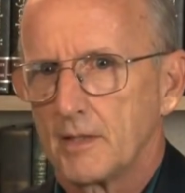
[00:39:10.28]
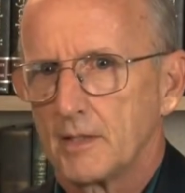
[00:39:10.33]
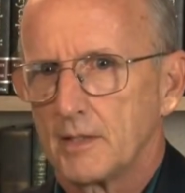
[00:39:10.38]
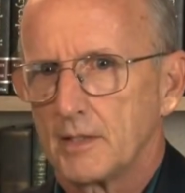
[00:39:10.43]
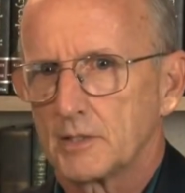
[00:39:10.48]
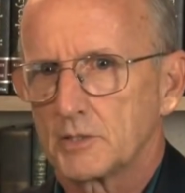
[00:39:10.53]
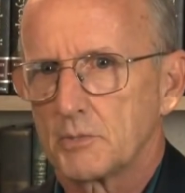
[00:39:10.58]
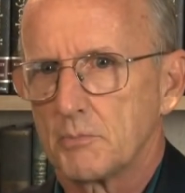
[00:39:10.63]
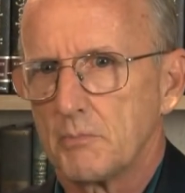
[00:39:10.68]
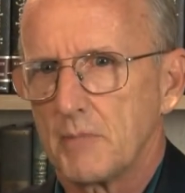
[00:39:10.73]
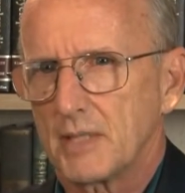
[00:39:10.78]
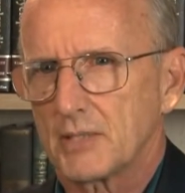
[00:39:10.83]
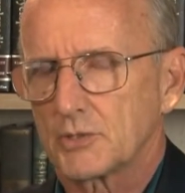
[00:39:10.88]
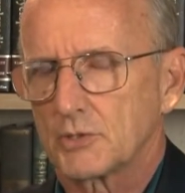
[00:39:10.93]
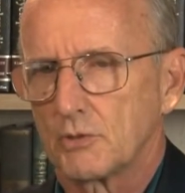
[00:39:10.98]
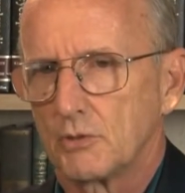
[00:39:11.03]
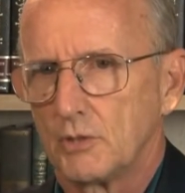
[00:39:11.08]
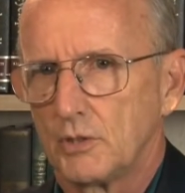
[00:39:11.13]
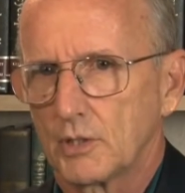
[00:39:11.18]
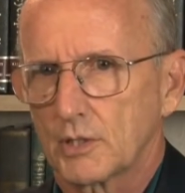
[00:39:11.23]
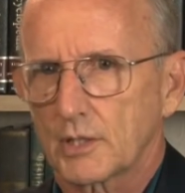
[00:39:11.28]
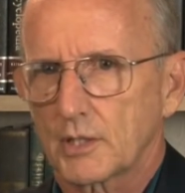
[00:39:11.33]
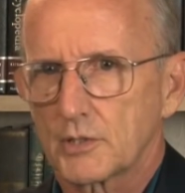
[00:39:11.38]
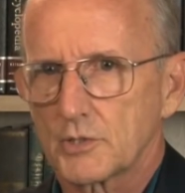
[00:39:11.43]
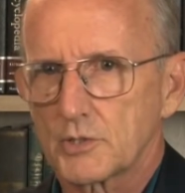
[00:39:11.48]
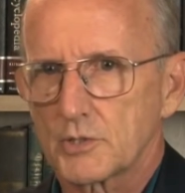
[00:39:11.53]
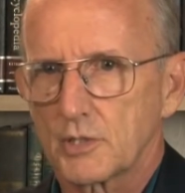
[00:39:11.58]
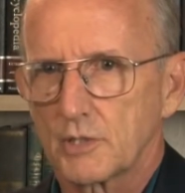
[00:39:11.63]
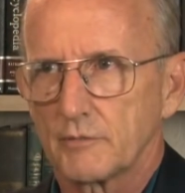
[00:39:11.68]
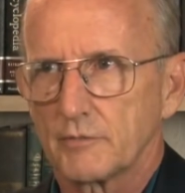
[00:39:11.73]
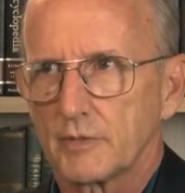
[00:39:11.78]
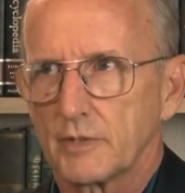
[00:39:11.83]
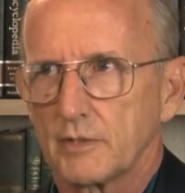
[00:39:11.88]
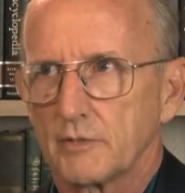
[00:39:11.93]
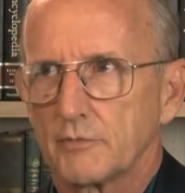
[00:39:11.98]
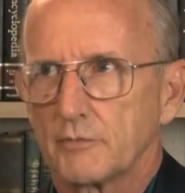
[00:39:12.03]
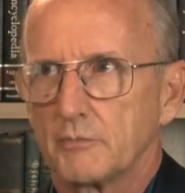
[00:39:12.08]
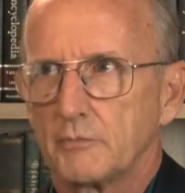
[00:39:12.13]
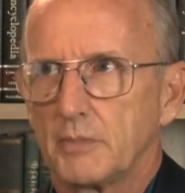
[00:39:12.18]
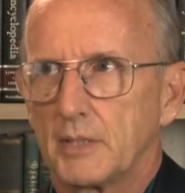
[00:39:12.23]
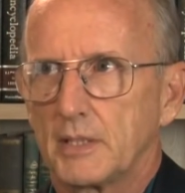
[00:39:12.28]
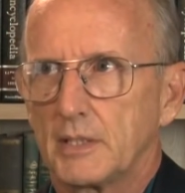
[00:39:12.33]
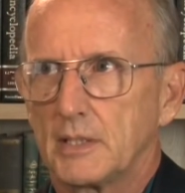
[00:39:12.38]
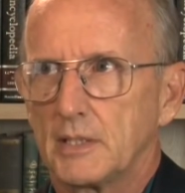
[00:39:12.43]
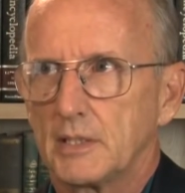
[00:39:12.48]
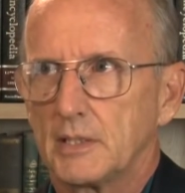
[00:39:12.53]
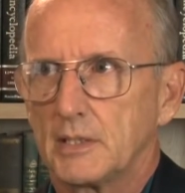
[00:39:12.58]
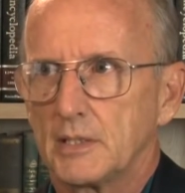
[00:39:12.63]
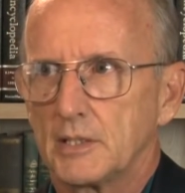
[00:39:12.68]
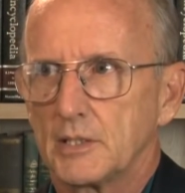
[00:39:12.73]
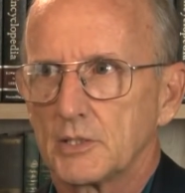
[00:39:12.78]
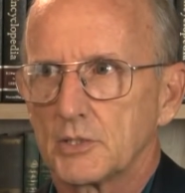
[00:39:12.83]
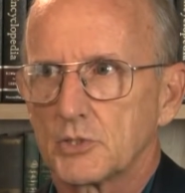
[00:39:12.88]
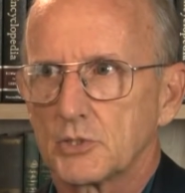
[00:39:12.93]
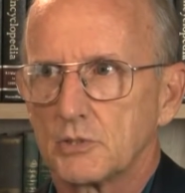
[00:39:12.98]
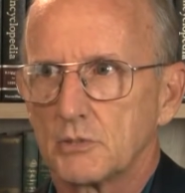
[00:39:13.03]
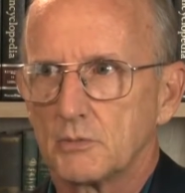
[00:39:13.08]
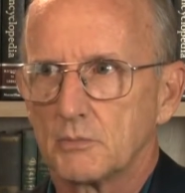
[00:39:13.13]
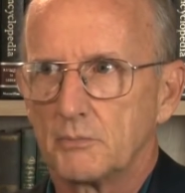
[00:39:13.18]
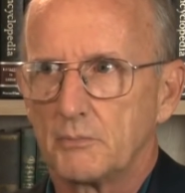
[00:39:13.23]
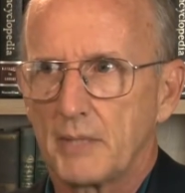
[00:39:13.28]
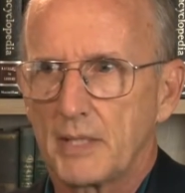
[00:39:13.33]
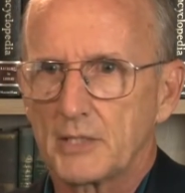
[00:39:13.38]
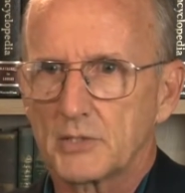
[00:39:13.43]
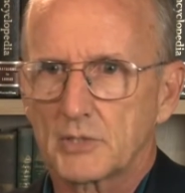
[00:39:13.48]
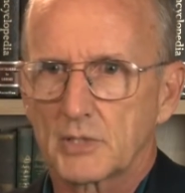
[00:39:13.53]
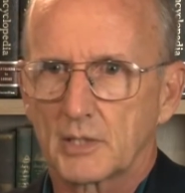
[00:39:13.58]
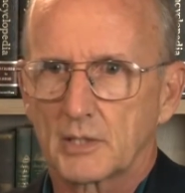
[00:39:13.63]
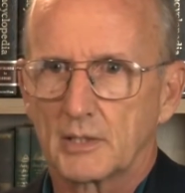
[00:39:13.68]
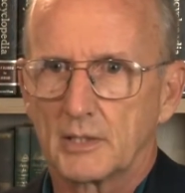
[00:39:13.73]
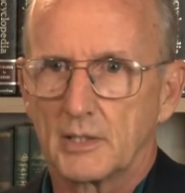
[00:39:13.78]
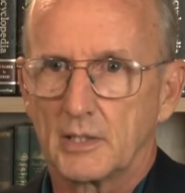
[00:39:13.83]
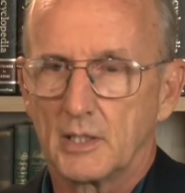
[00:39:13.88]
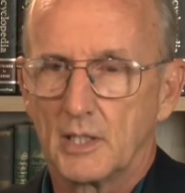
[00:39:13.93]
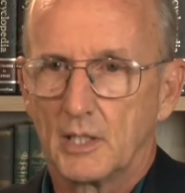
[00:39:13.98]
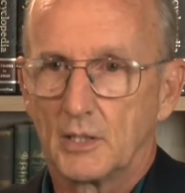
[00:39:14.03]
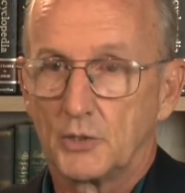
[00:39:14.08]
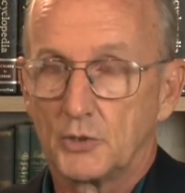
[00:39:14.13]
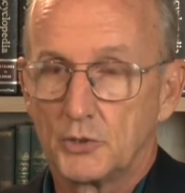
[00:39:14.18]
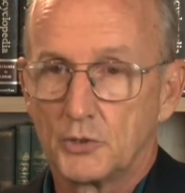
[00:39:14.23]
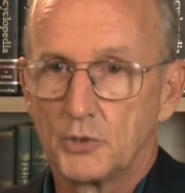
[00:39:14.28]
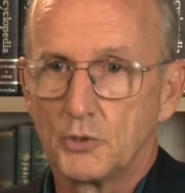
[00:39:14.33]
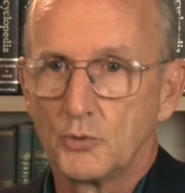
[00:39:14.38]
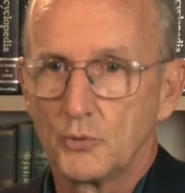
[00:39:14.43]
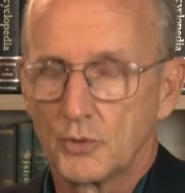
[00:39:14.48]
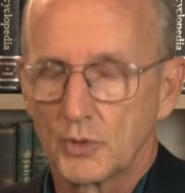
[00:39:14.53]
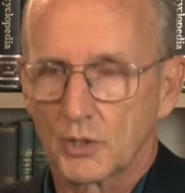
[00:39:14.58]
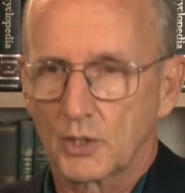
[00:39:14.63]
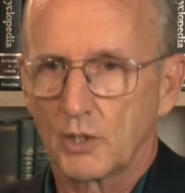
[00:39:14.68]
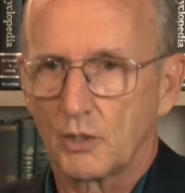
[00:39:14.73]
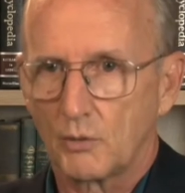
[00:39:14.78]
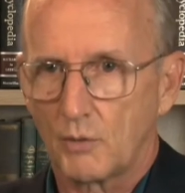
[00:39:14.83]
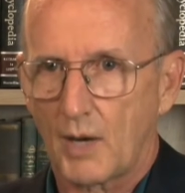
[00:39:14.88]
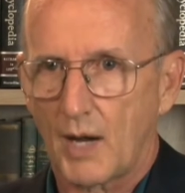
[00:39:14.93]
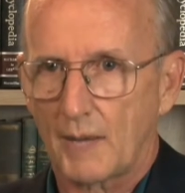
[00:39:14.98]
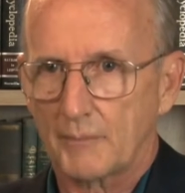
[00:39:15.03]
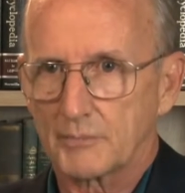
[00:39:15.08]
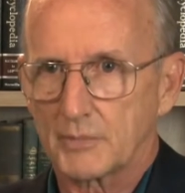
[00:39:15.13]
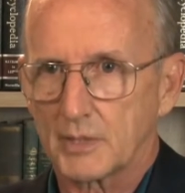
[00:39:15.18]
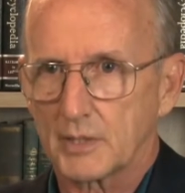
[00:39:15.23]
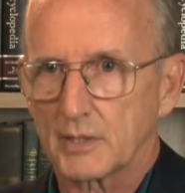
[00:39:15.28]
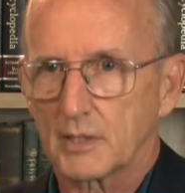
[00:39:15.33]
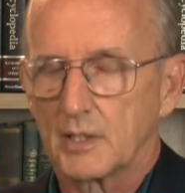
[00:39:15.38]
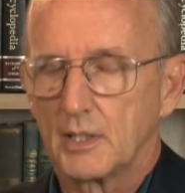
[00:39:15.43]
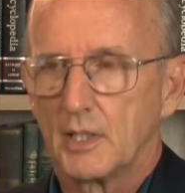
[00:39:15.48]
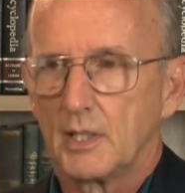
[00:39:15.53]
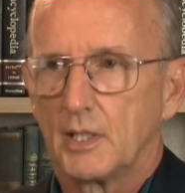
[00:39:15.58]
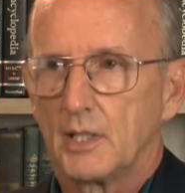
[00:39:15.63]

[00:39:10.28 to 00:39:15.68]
It's meant to look conservative, but it is to basically do the co-opting.